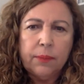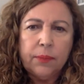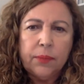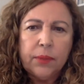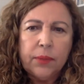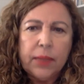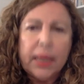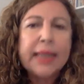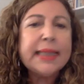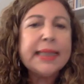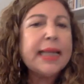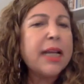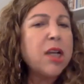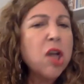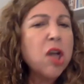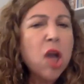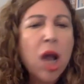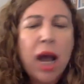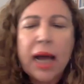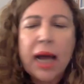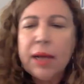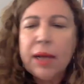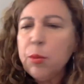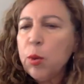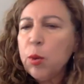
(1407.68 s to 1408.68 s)
And that
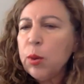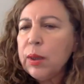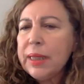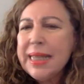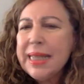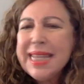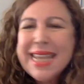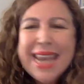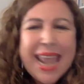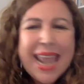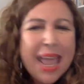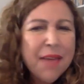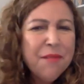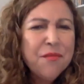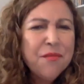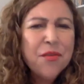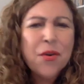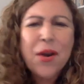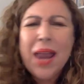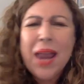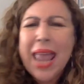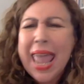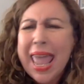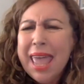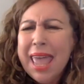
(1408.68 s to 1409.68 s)
God will never,
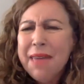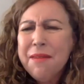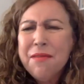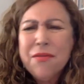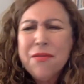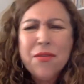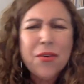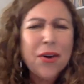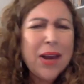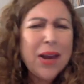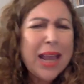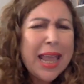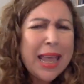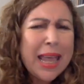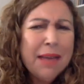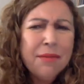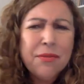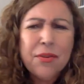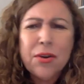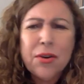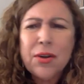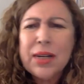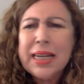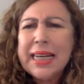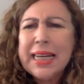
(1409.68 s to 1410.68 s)
ever,
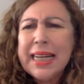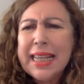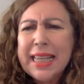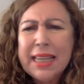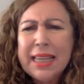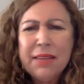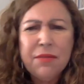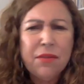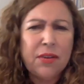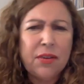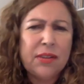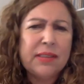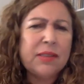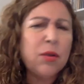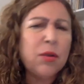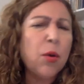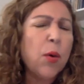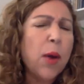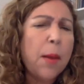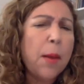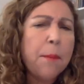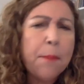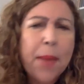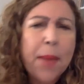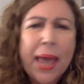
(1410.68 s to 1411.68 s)
ever leave us or
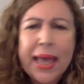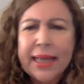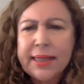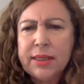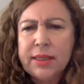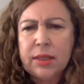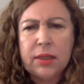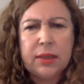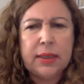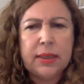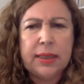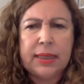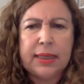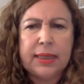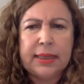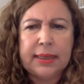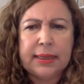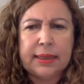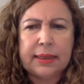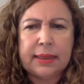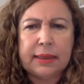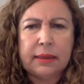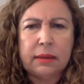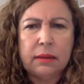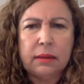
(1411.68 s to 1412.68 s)
abandon
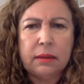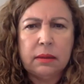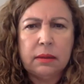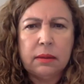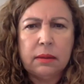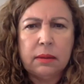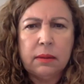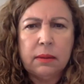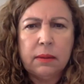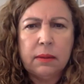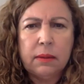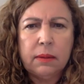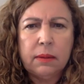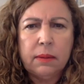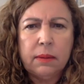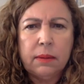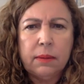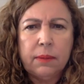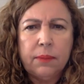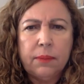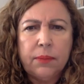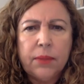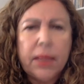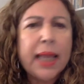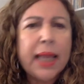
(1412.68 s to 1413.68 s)
us.
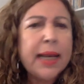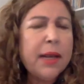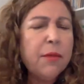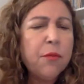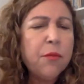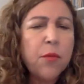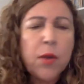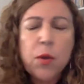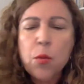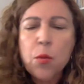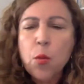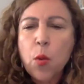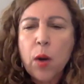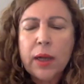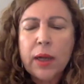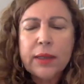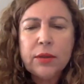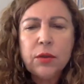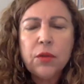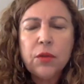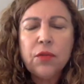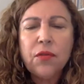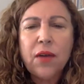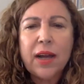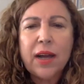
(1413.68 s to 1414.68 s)
And if we want
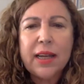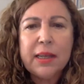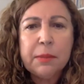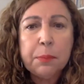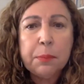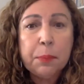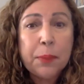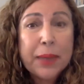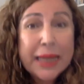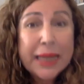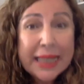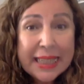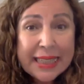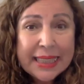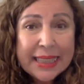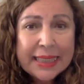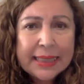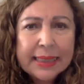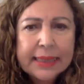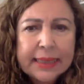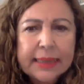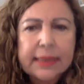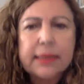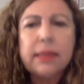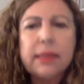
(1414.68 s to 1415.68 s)
to find
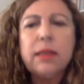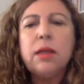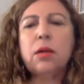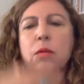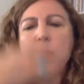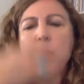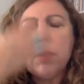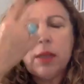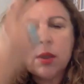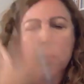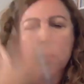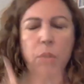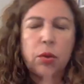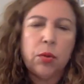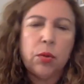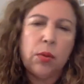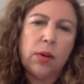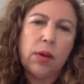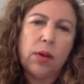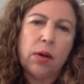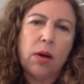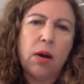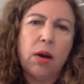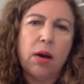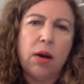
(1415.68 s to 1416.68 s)
peace, we go to
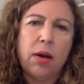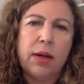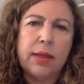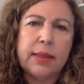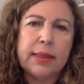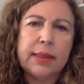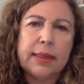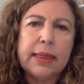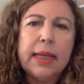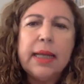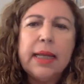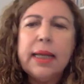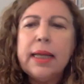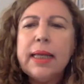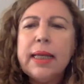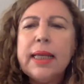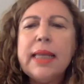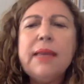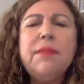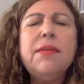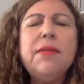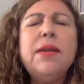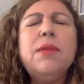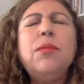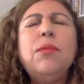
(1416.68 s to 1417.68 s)
our hearts.
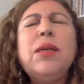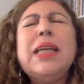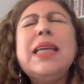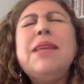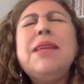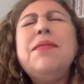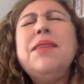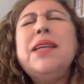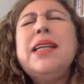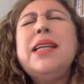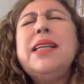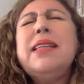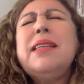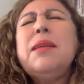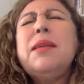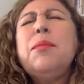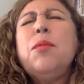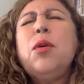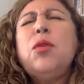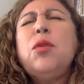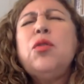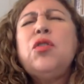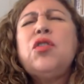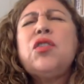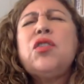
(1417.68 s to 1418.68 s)
Even in the
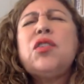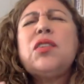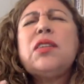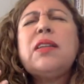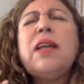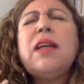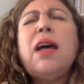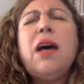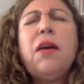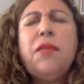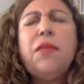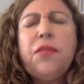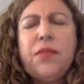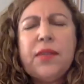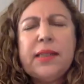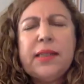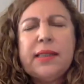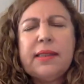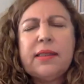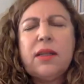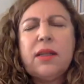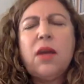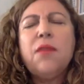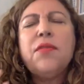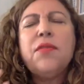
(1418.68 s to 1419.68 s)
most
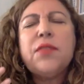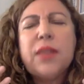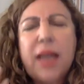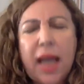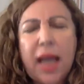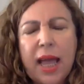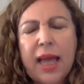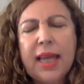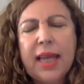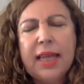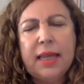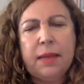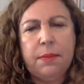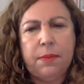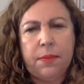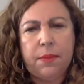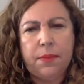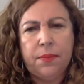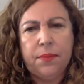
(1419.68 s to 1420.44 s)
toughest of time,